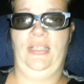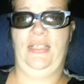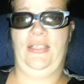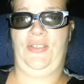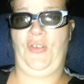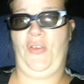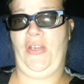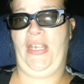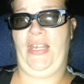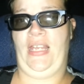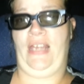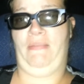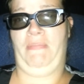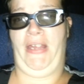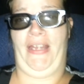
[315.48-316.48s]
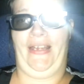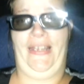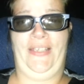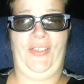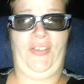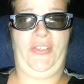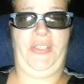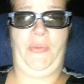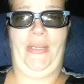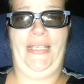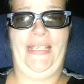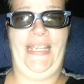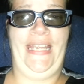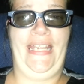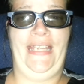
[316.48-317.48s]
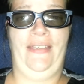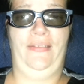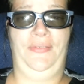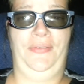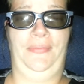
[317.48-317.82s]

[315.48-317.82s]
Sorry that my eyes are squinty.